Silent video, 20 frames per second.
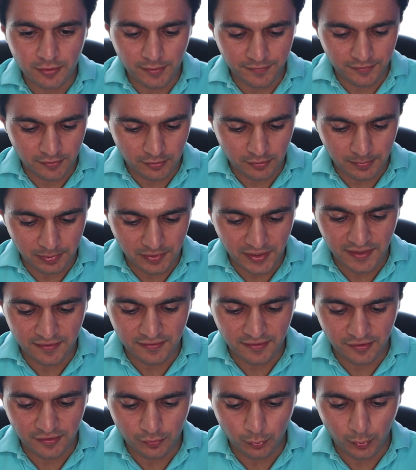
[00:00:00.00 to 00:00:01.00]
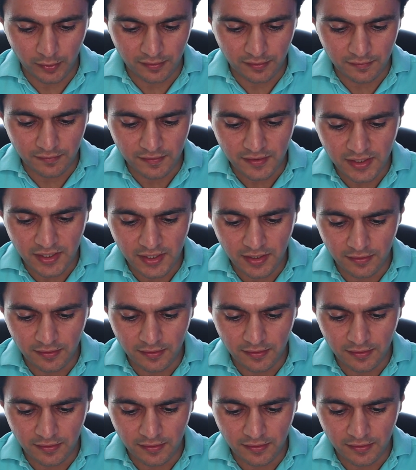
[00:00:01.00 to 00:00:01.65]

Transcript: you have to replace this with V.